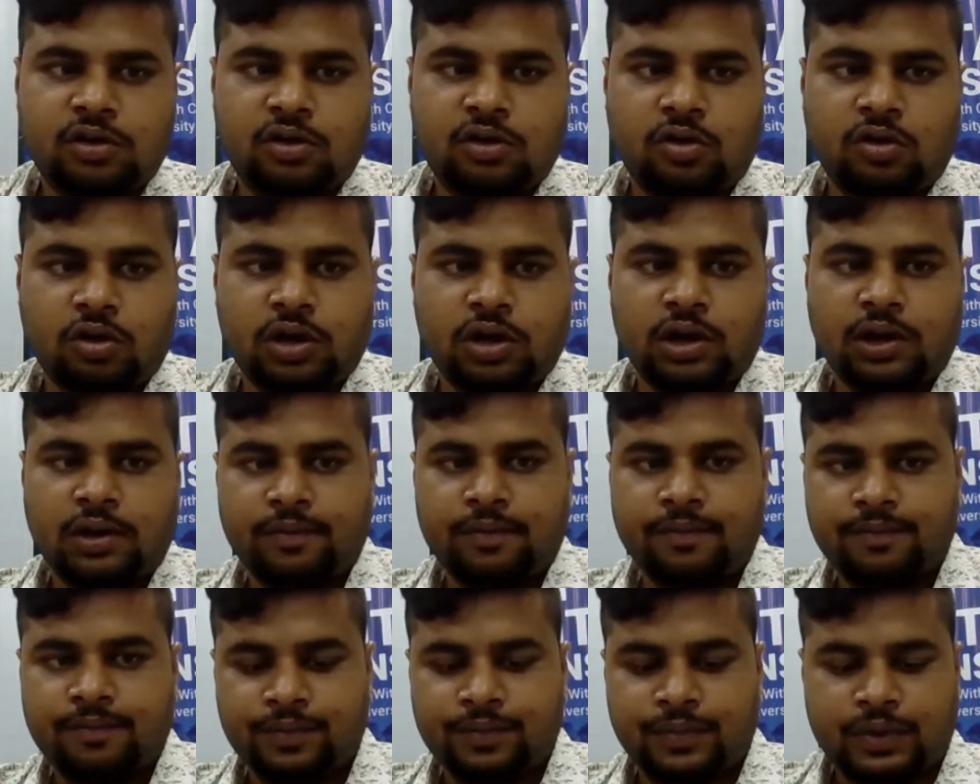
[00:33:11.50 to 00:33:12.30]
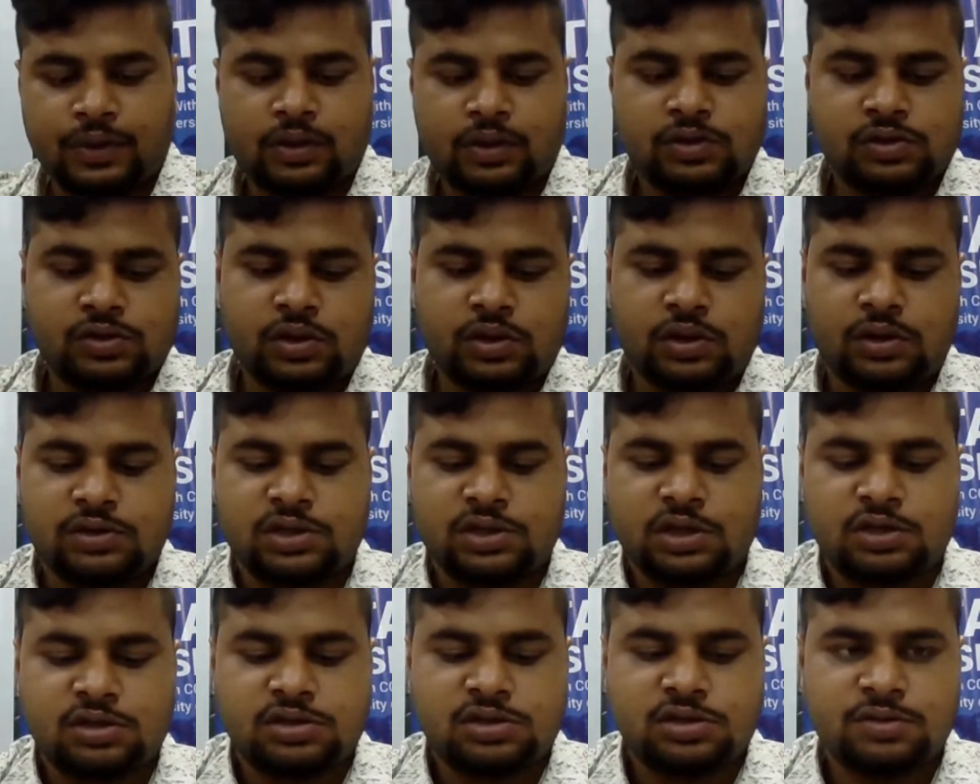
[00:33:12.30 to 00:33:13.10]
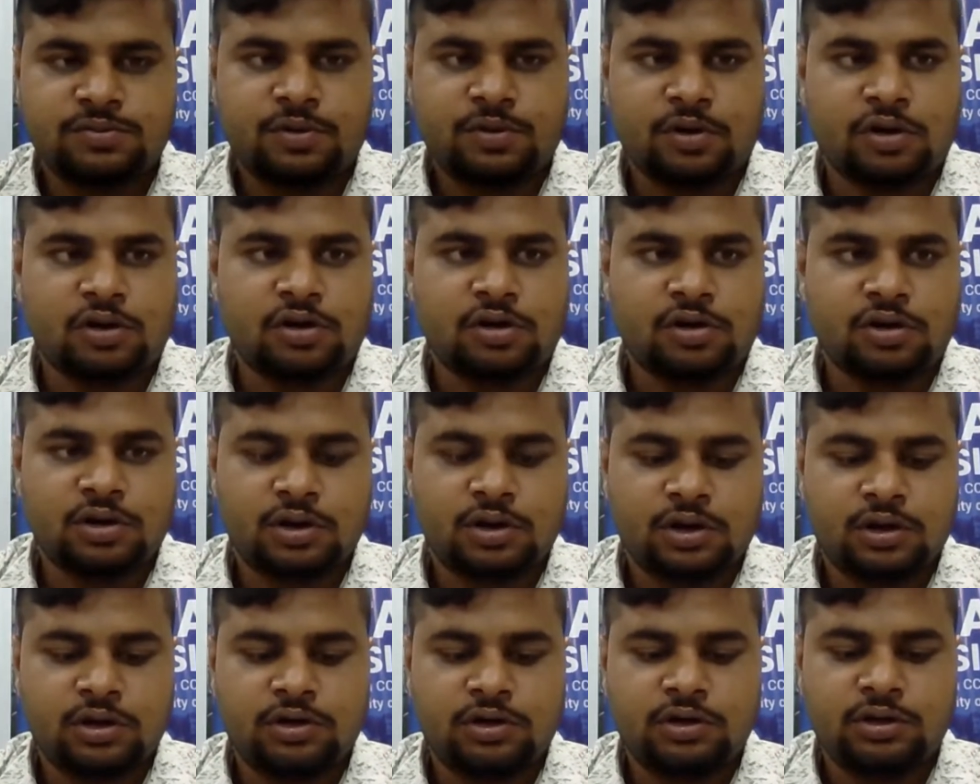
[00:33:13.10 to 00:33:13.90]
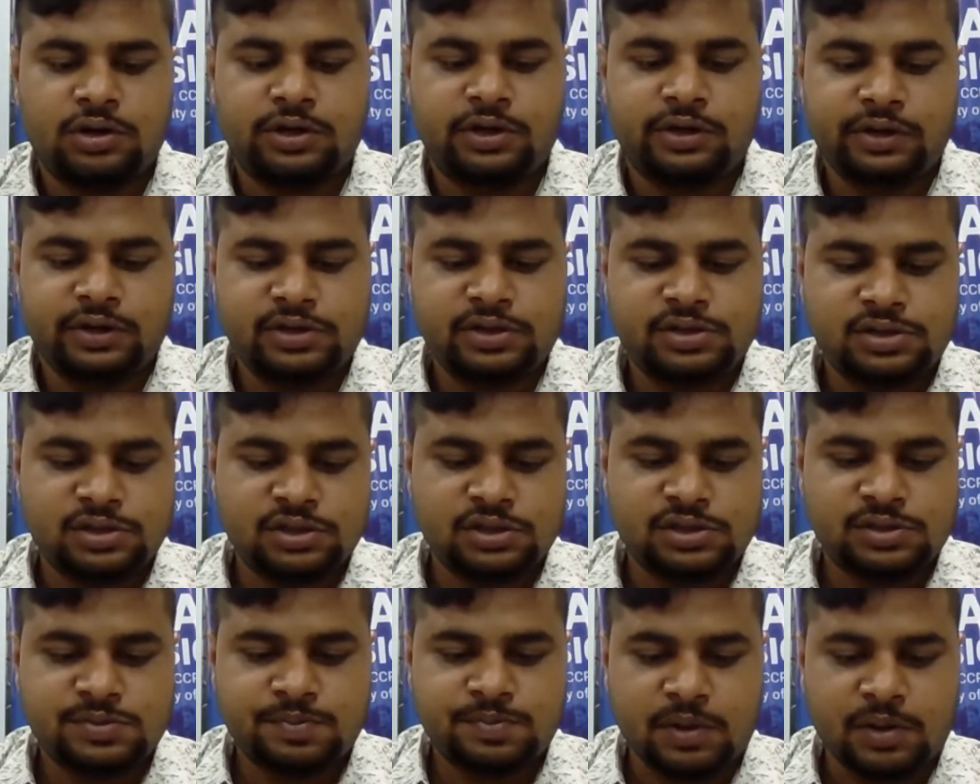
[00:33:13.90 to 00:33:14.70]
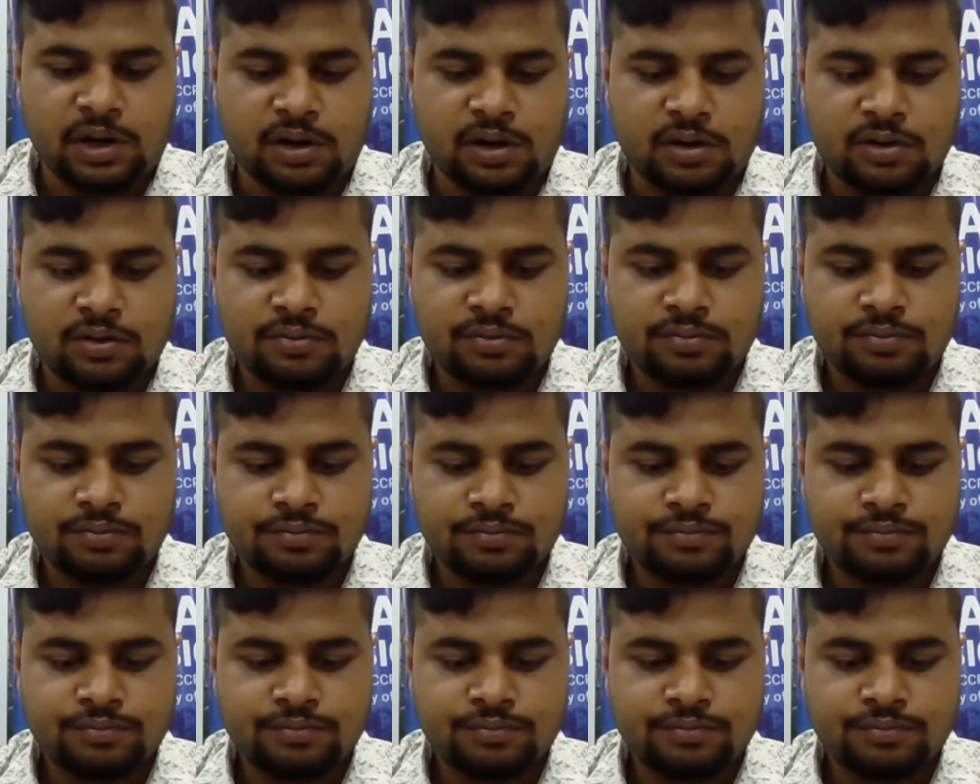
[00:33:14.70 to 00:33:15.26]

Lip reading: Okay, so you'll search for DigiSpark.